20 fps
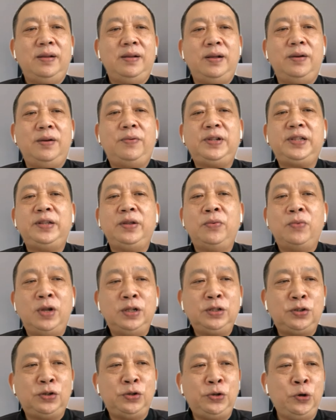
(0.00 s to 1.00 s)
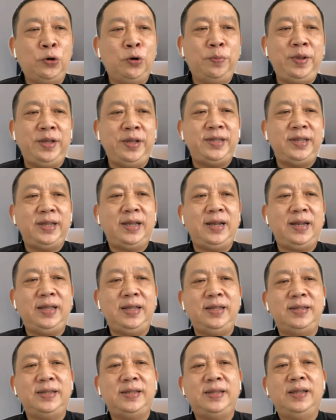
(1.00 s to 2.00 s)
Uh, what they want to know basically
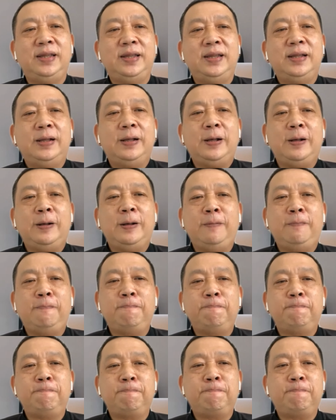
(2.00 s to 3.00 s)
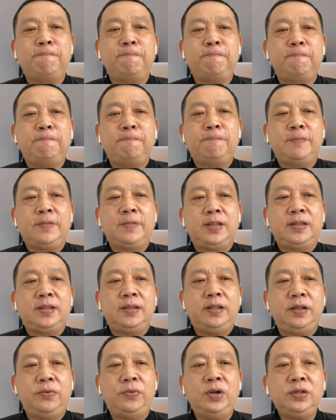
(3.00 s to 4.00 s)
is um,
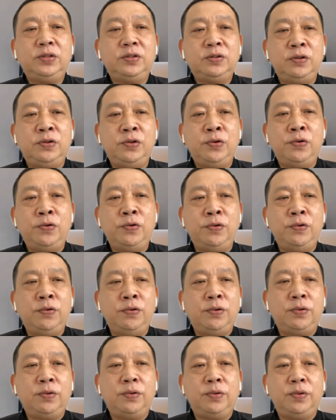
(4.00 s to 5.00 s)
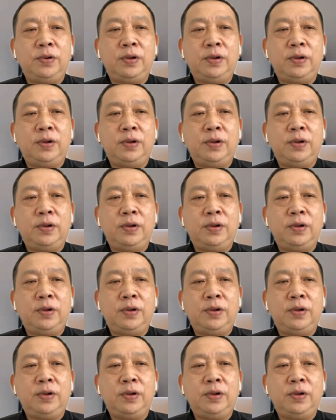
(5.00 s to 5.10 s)
they want to know